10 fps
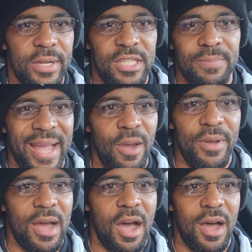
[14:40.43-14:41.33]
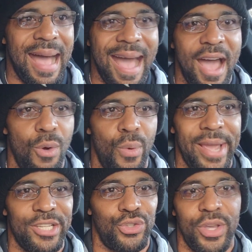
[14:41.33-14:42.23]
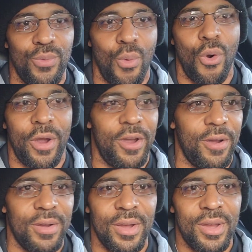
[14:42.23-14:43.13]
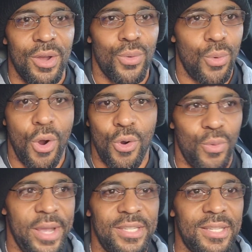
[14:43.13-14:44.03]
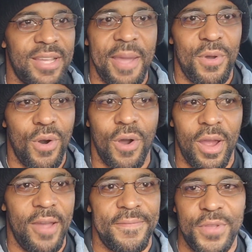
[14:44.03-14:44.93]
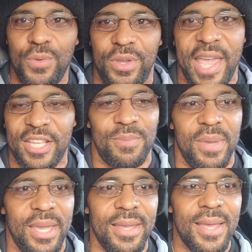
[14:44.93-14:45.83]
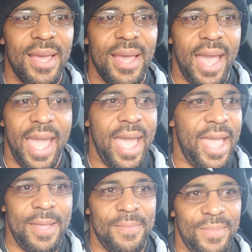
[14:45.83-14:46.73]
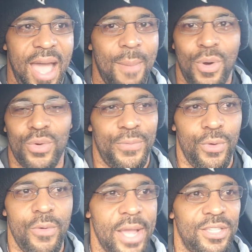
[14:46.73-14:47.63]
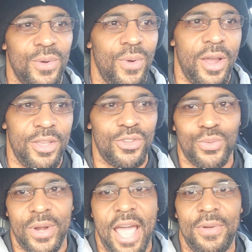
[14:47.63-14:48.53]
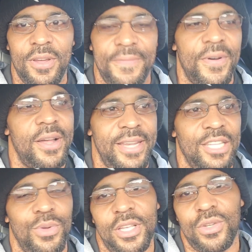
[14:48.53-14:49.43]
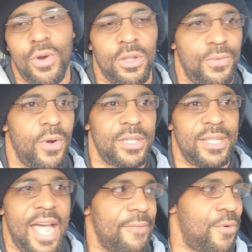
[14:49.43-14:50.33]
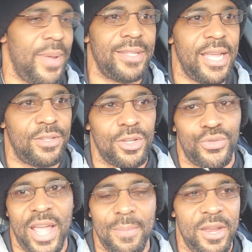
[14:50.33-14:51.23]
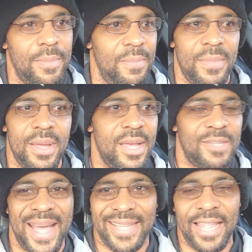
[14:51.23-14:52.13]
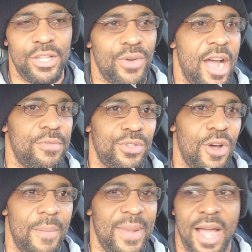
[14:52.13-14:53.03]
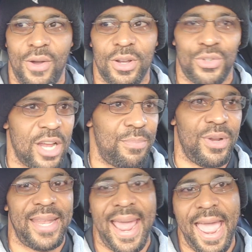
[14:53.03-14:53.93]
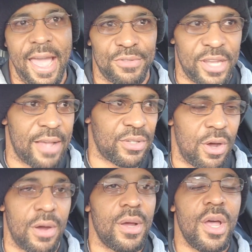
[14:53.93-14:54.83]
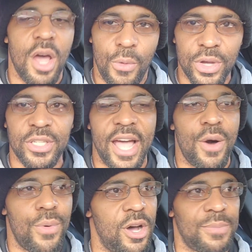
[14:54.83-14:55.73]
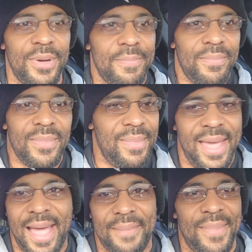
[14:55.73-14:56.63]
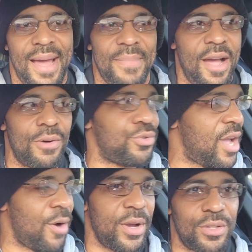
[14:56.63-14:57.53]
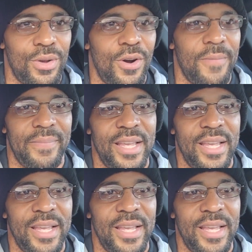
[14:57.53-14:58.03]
This is mainly be a highway, street warrior, road racing type car. If you catch me and I'm on the freeway somewhere and you just want to have a little fun, that's what this car is for. It's not for me to take to a track and beat up. It's my daily driver, so I'm not going to try to put the half shafts on. Originally I was, but man, I'm not going to drag race a car.